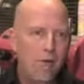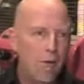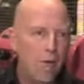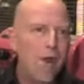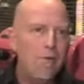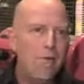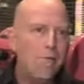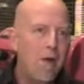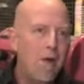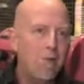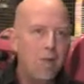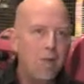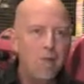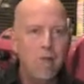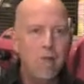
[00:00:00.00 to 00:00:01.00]
It's quite
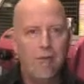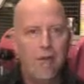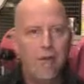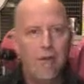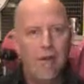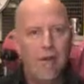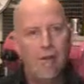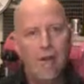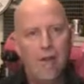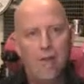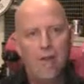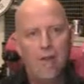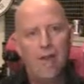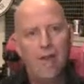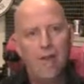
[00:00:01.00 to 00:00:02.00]
muffled, the sound that
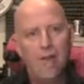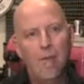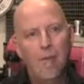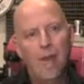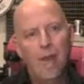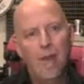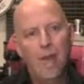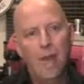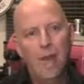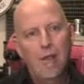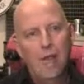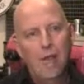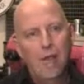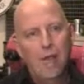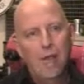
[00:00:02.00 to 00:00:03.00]
you hear.
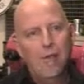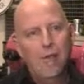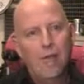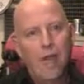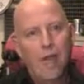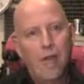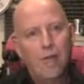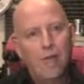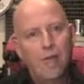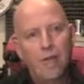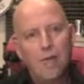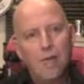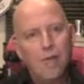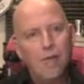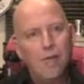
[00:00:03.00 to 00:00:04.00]
So
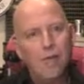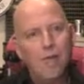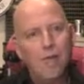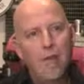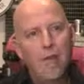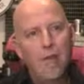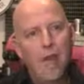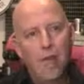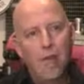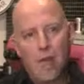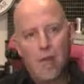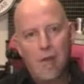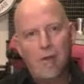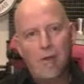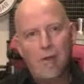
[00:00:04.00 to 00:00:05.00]
now
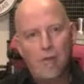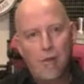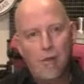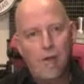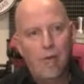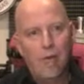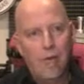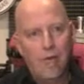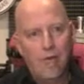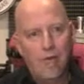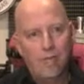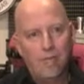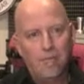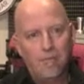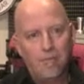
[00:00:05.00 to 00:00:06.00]
we're ready for the real thing.
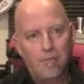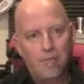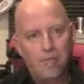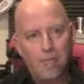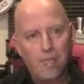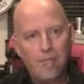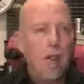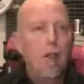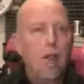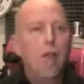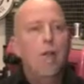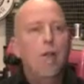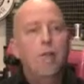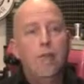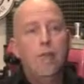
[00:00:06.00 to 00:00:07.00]

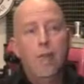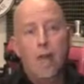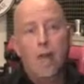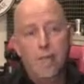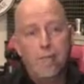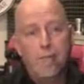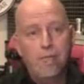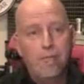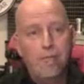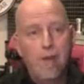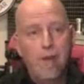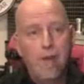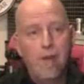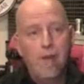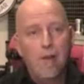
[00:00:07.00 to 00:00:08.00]
So
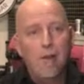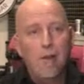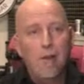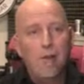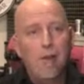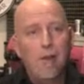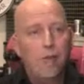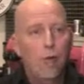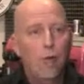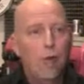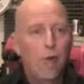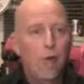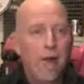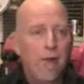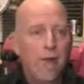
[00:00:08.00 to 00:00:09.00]
let's
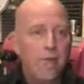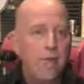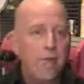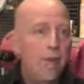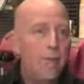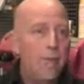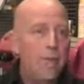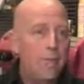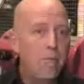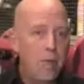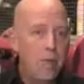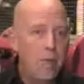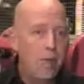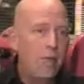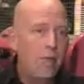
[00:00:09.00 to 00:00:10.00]
talk about steaming
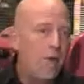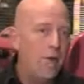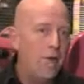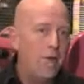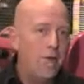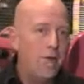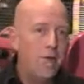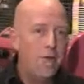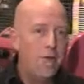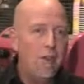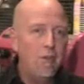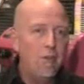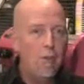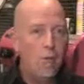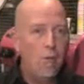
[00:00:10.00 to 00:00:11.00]
milk as opposed to
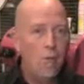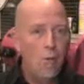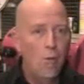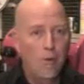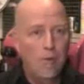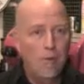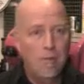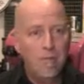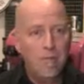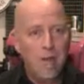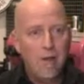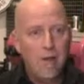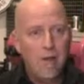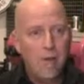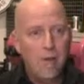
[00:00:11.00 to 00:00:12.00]
steaming water.
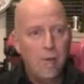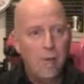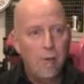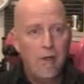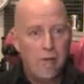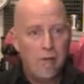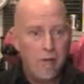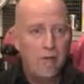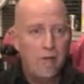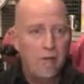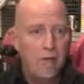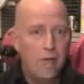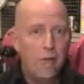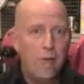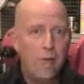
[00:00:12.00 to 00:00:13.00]
We're ready
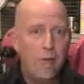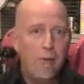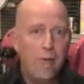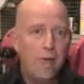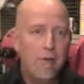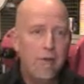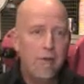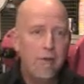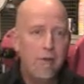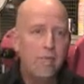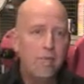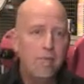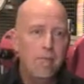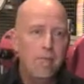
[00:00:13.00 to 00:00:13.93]
to do the real thing.